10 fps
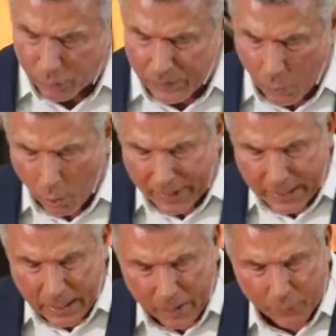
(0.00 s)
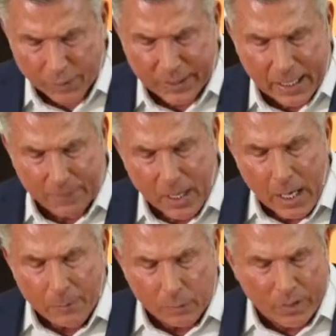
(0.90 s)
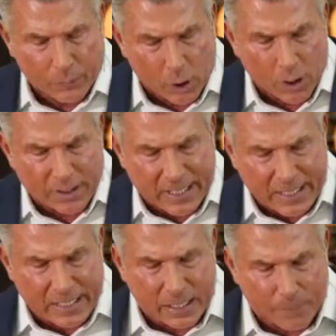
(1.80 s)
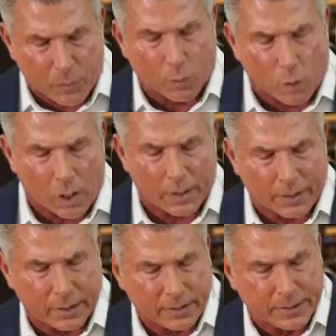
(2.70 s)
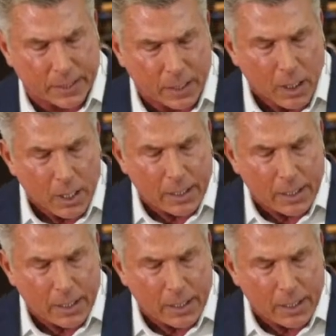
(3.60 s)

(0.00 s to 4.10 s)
We've already covered them, but we've learned key number one that uh,